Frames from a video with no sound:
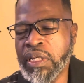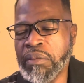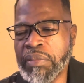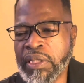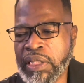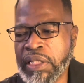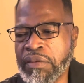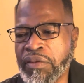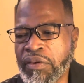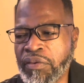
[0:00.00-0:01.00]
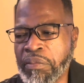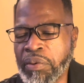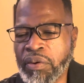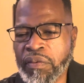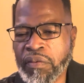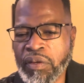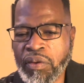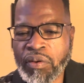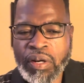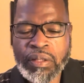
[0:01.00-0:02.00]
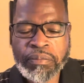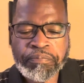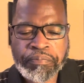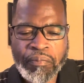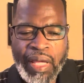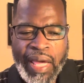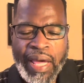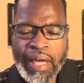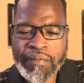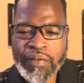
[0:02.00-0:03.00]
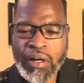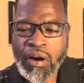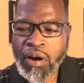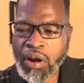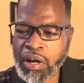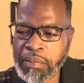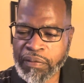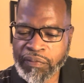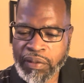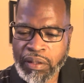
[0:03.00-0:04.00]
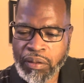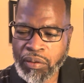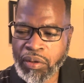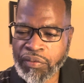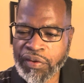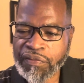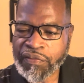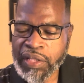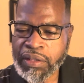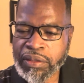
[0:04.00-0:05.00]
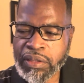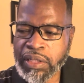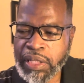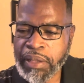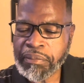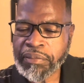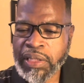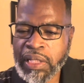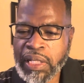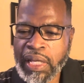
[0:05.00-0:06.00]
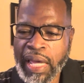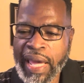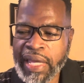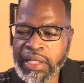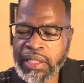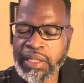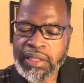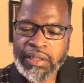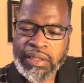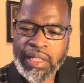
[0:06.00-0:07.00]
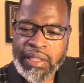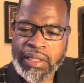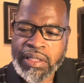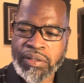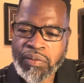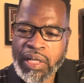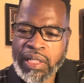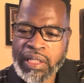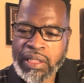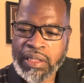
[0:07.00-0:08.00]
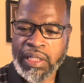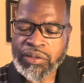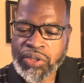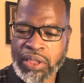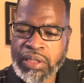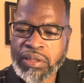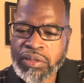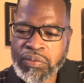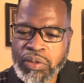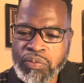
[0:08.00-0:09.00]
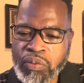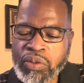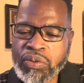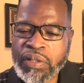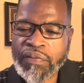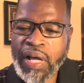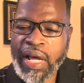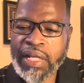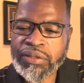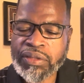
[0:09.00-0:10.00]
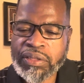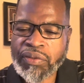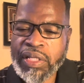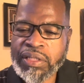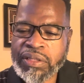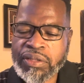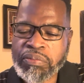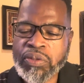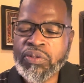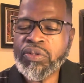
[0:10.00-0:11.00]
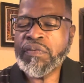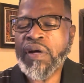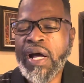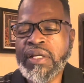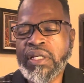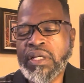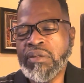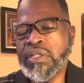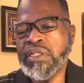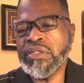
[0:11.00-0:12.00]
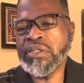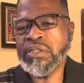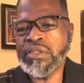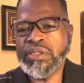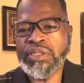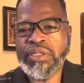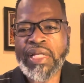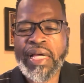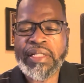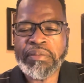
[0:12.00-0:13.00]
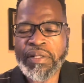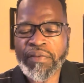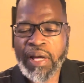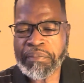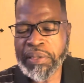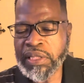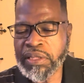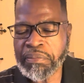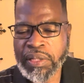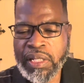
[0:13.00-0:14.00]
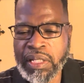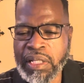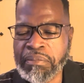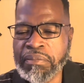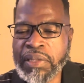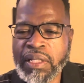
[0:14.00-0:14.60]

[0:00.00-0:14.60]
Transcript: believe the report of the Lord have the arm of the Lord revealed to them. And he said it this way, that Jesus was wounded for our transgressions, bruised for our iniquities, took the chastisement of our peace upon him,